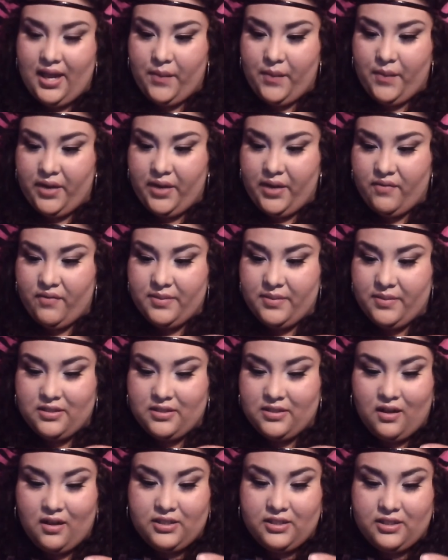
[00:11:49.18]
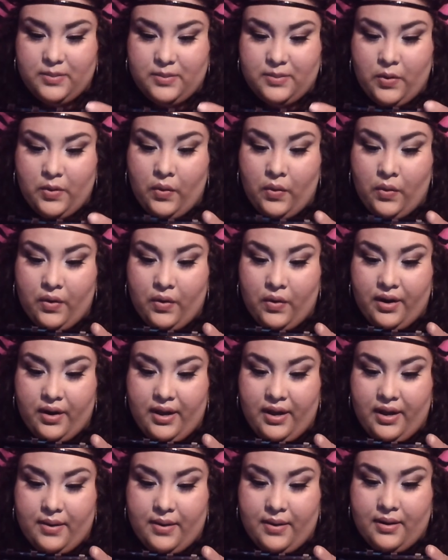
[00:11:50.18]
One of them is called Smoke Noir,
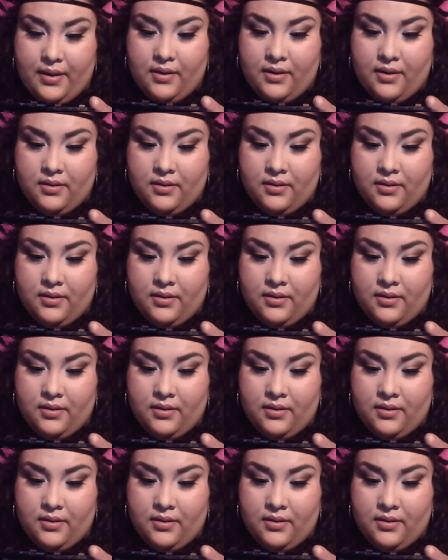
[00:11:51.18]
and